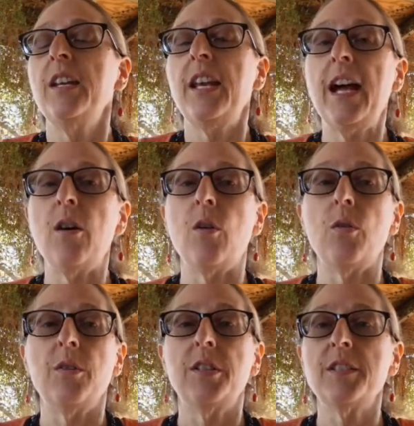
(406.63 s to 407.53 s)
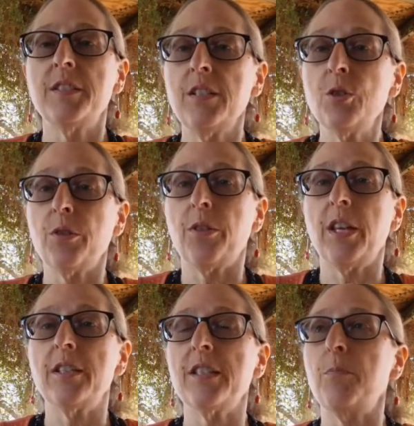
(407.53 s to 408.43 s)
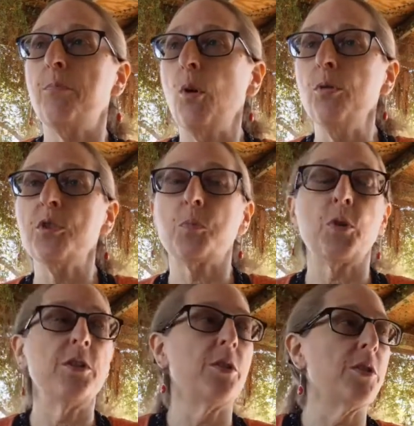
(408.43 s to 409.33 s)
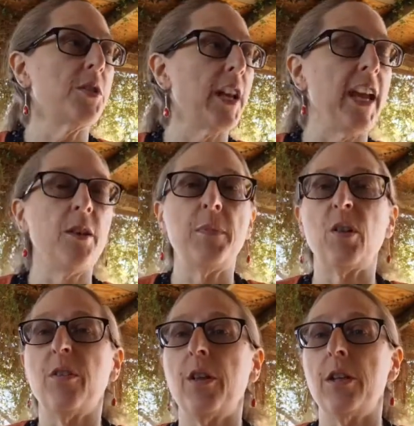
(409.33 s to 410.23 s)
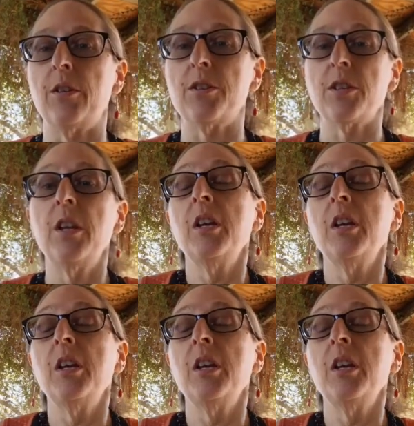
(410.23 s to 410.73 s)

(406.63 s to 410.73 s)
Now, the essential thing is that both sprinters and marathoners